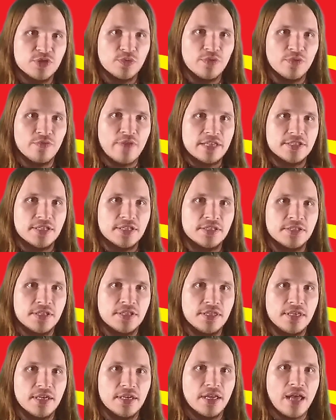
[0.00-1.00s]
to invest into
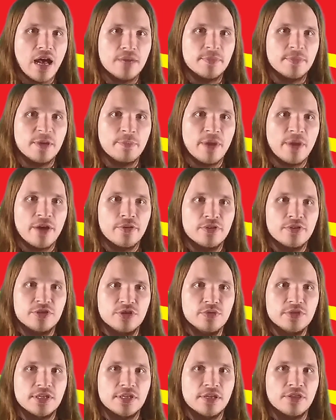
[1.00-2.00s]
the economy by
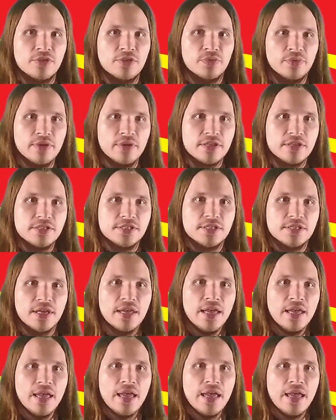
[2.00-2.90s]
reducing the risk